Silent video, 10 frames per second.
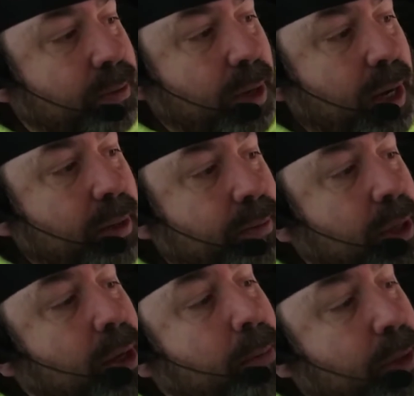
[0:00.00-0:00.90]
right?
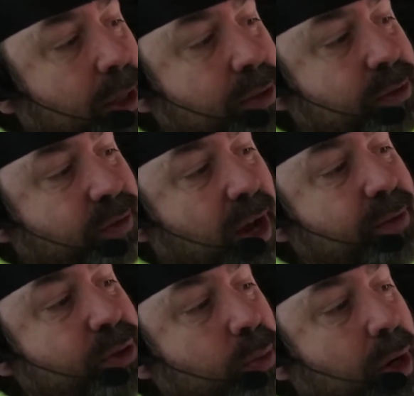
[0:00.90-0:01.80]
Because
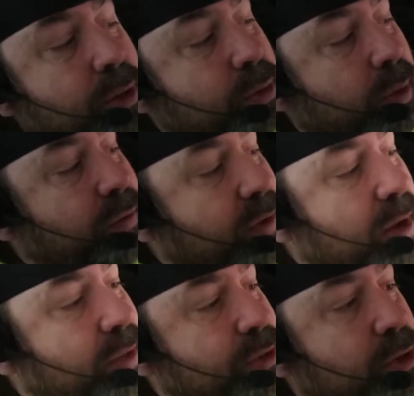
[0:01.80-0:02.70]
5 squared is
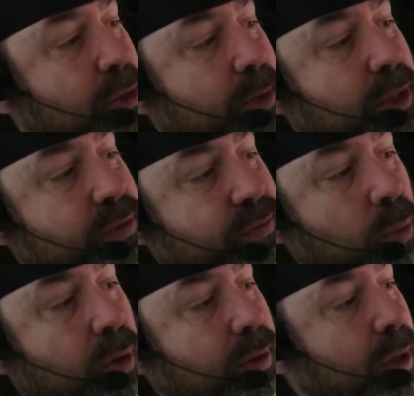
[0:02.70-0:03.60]
25. That's too much. 4